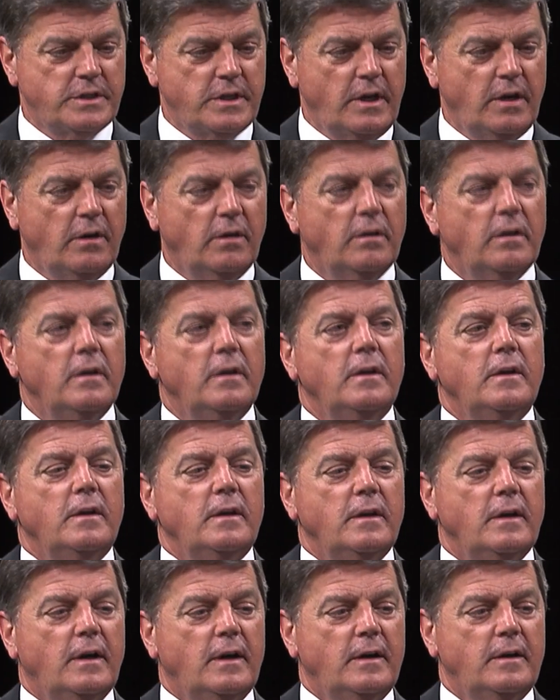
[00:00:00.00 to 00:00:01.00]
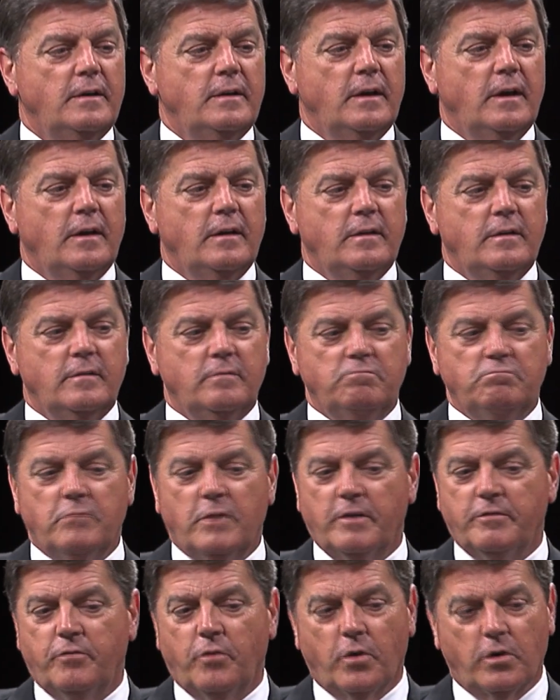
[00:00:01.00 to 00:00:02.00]
sale,
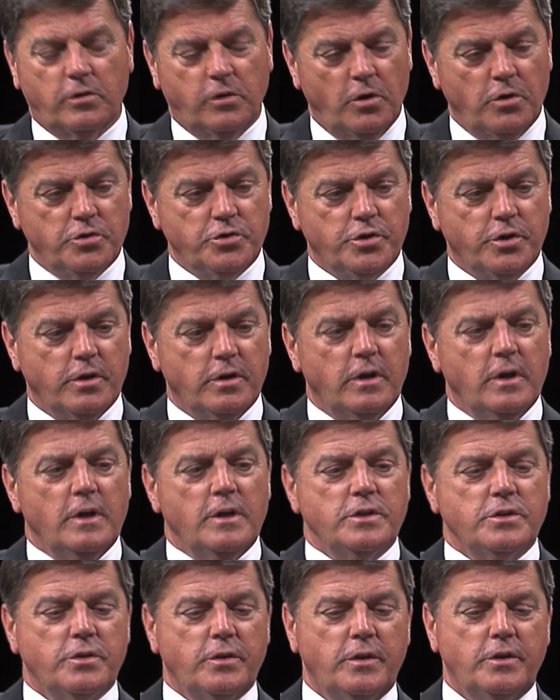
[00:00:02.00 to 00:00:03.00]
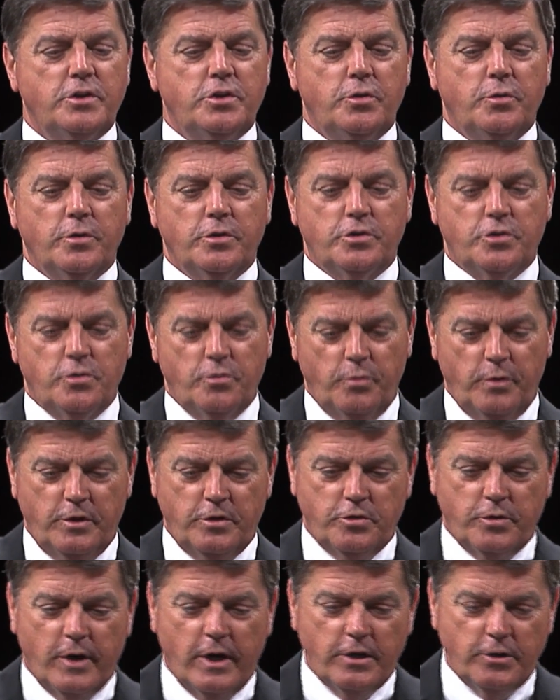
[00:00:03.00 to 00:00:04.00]
a foreclosure, so that we
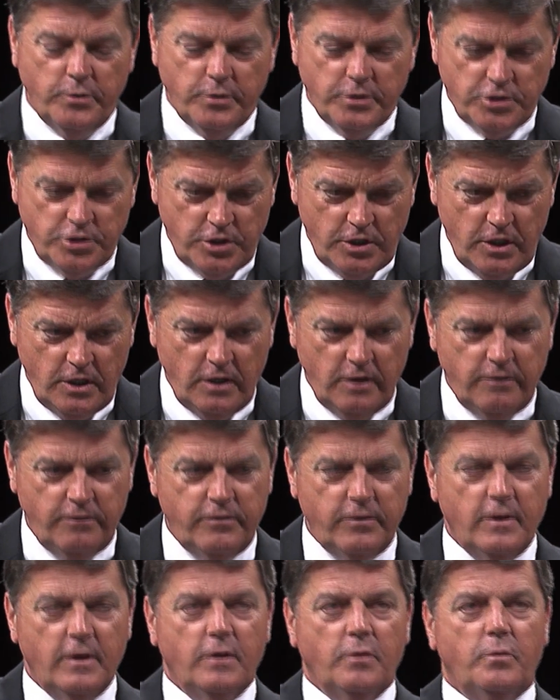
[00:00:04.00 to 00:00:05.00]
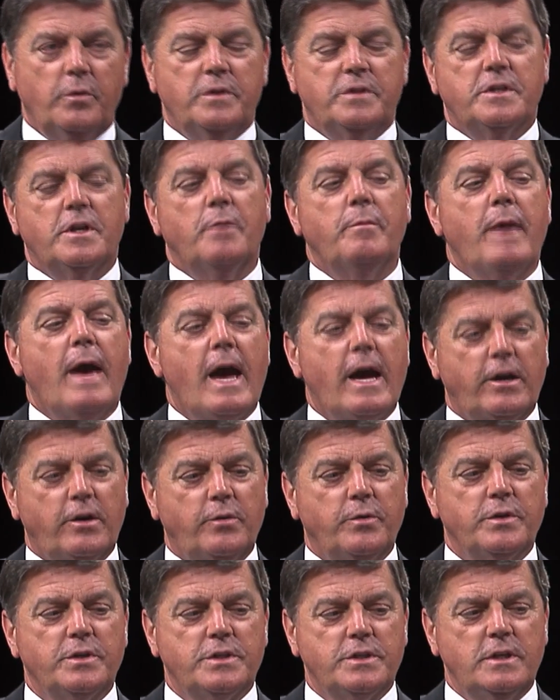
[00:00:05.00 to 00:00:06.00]
tried to achieve with some
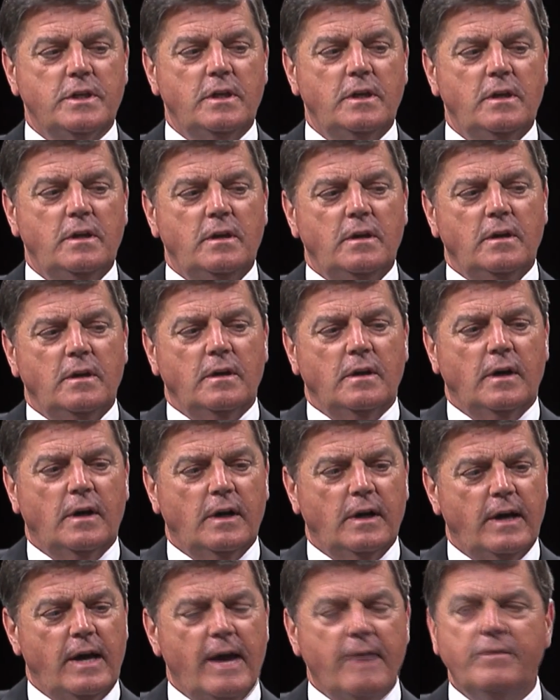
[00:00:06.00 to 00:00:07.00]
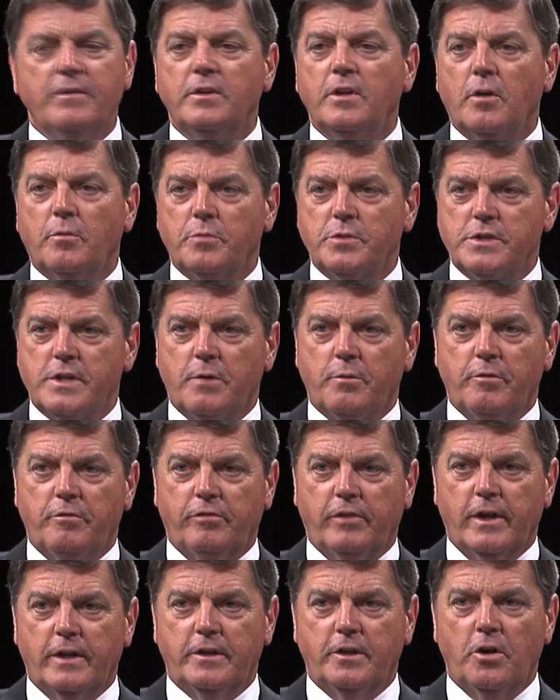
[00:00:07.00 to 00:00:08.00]
accuracy having numbers that
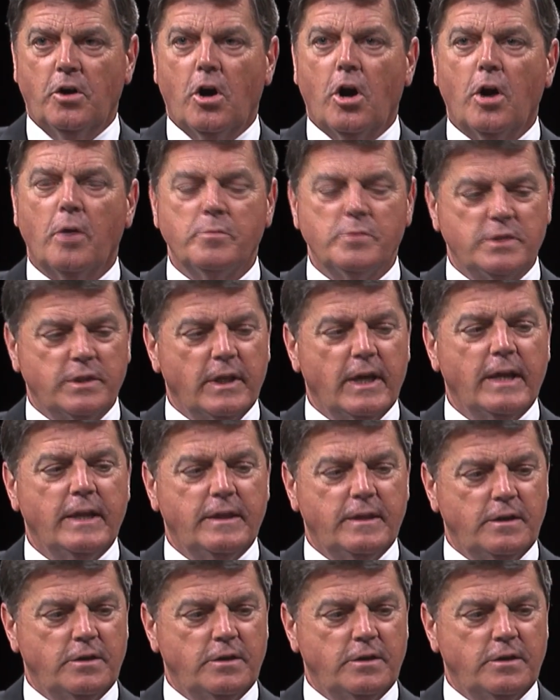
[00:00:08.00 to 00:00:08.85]
reflected arm's length